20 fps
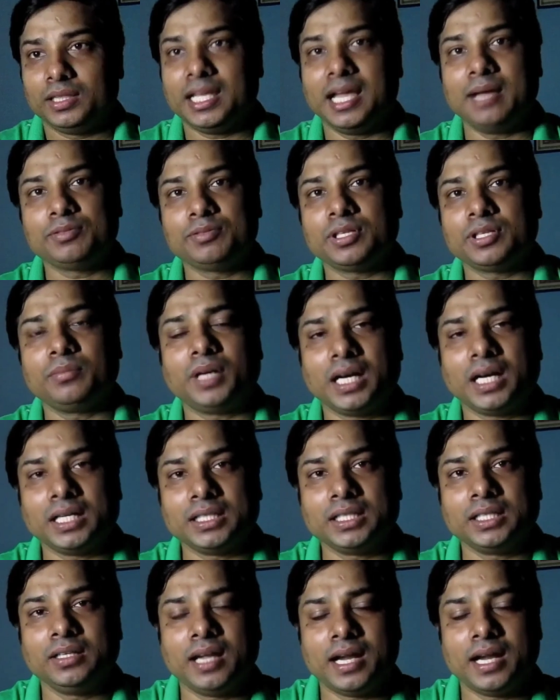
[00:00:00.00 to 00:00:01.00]
We have some
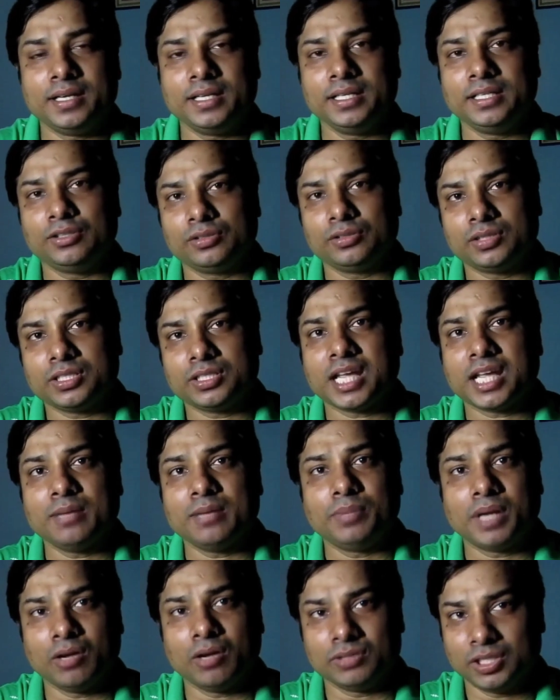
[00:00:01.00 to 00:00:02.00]
other learning resources
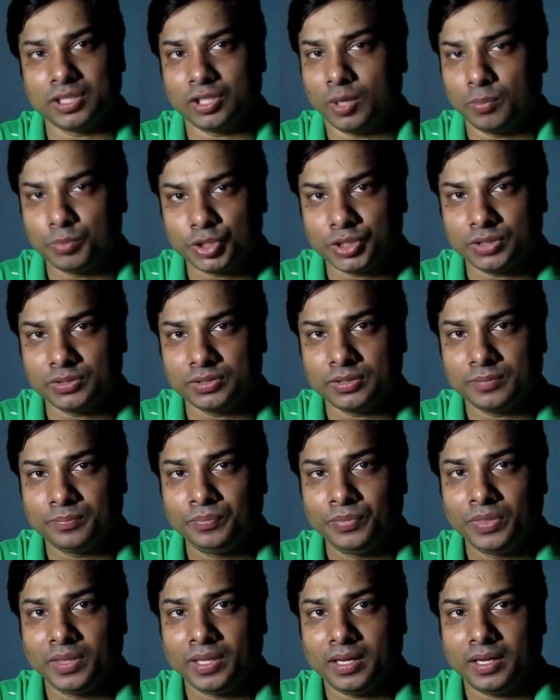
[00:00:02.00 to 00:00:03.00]
type browsing options.
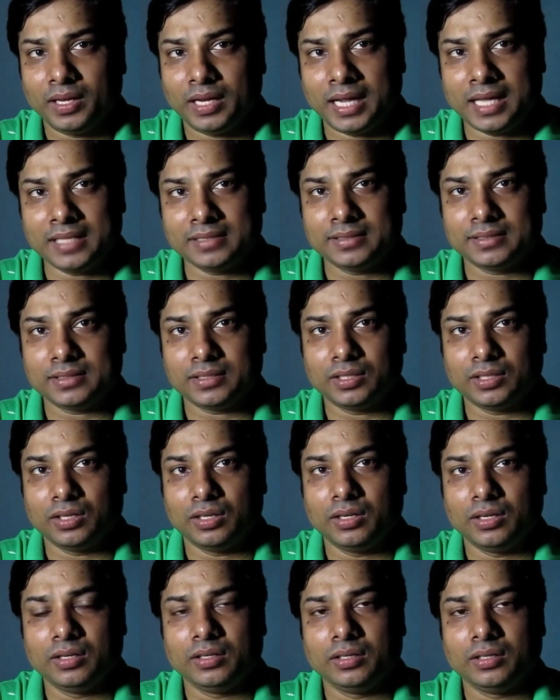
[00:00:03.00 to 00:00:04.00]
As
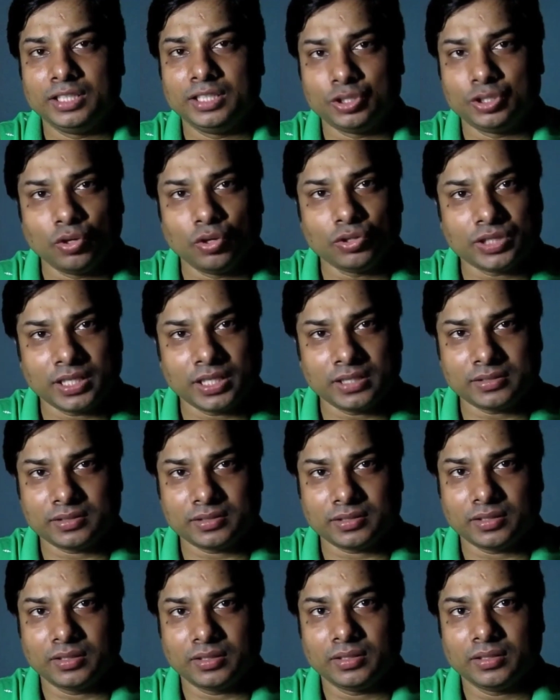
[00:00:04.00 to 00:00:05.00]

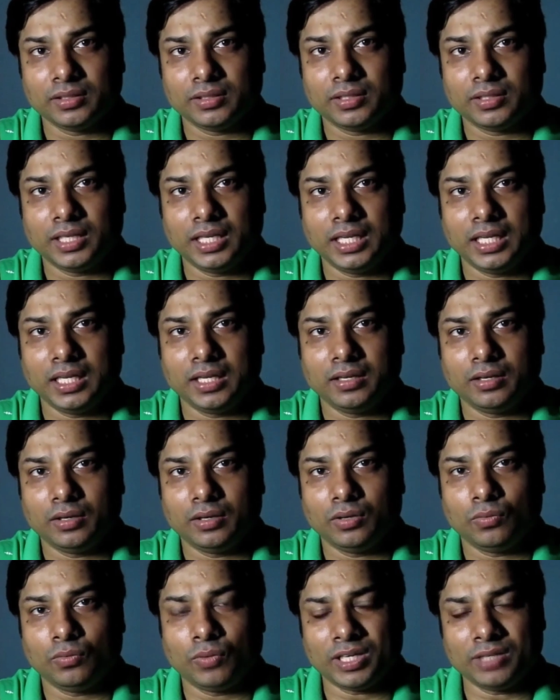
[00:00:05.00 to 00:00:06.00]
resources,
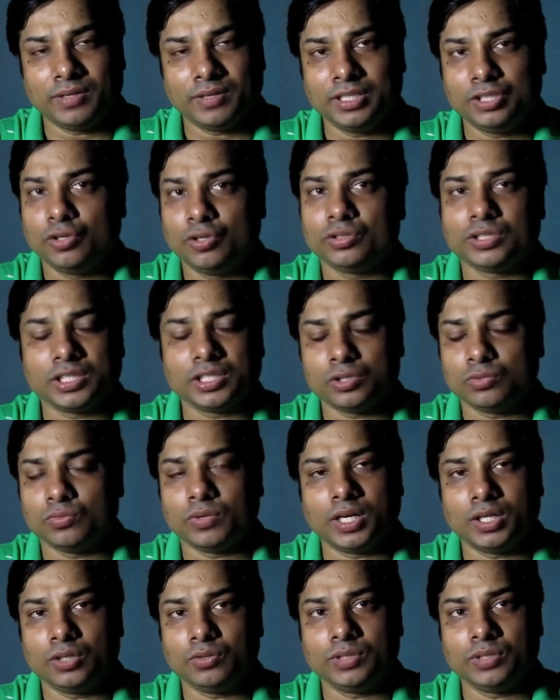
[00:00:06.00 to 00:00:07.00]
whatever resources you
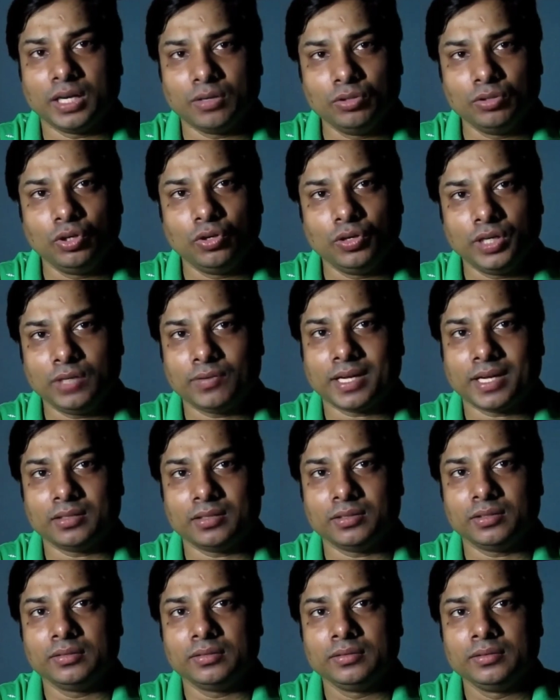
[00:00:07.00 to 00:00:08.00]
want to download, you
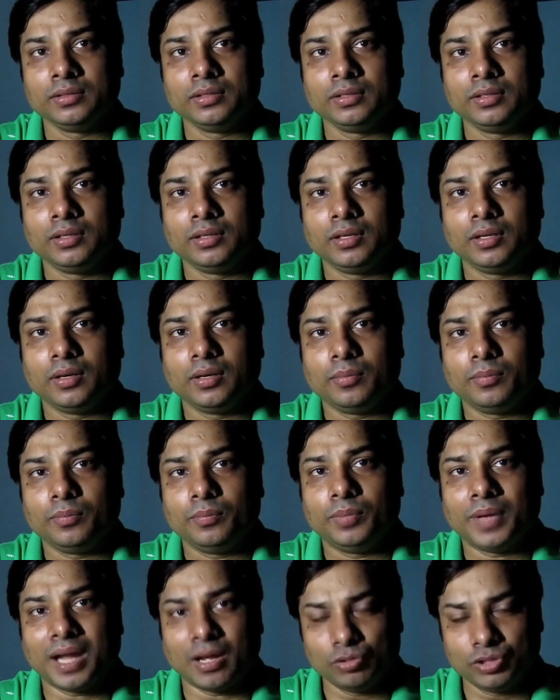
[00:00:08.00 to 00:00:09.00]
can
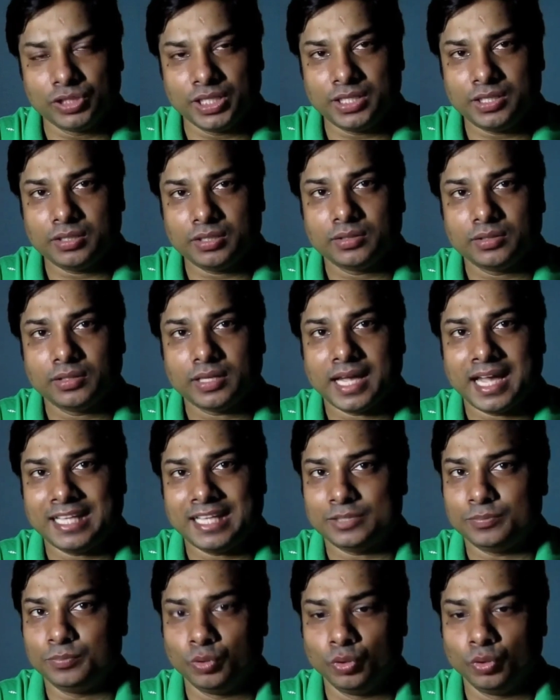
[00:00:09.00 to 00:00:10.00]
browse it
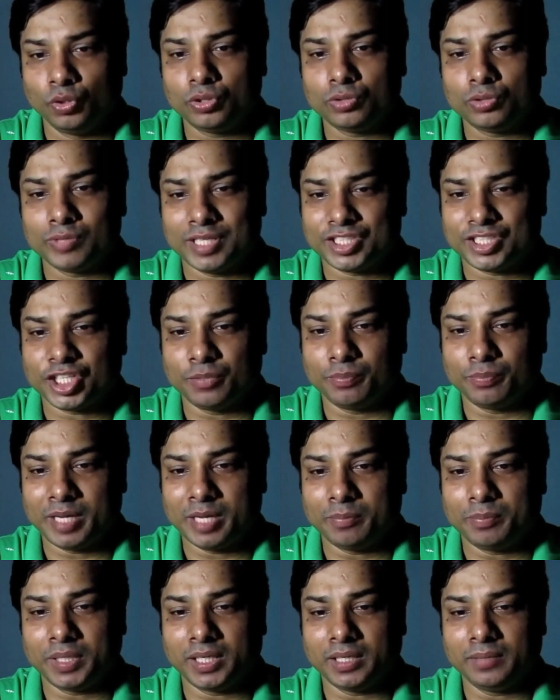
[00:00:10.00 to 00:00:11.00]
as book, question
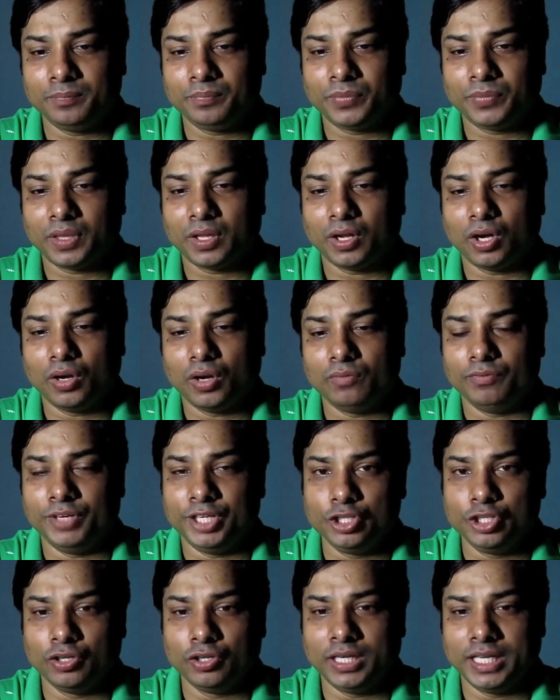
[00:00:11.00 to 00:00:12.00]
paper,
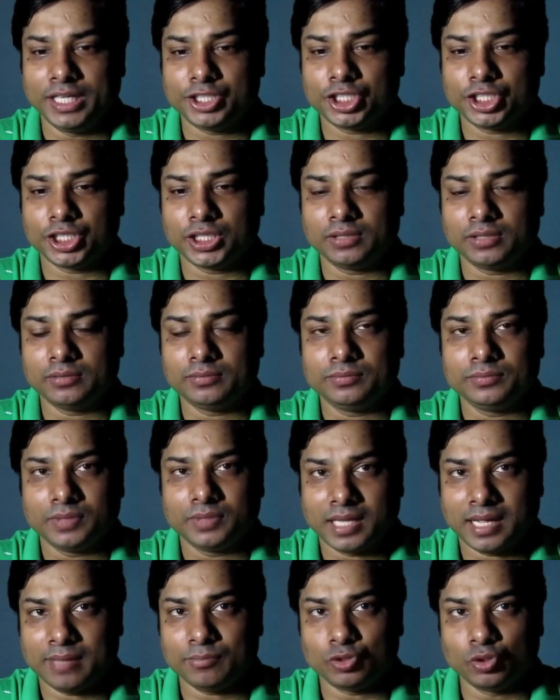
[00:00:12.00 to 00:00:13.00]
video lecture.
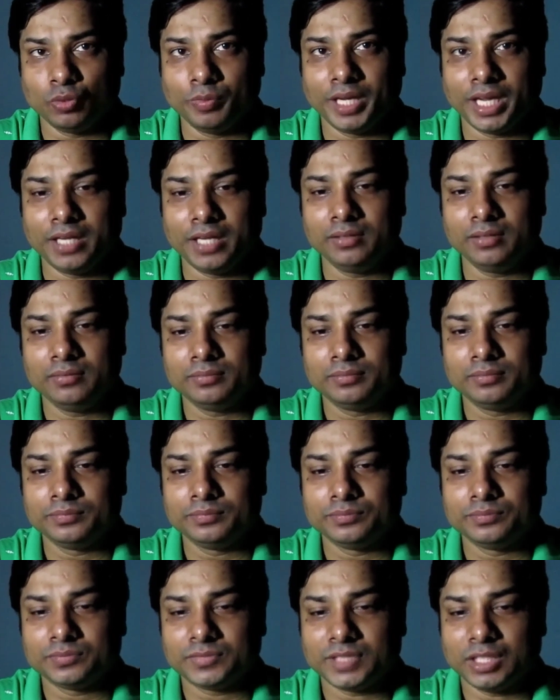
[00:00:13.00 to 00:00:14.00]
I'm zooming in.
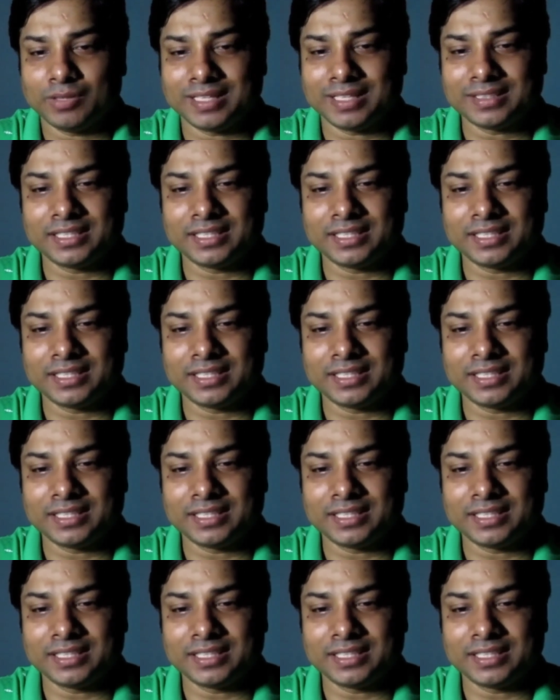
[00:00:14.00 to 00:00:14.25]
You can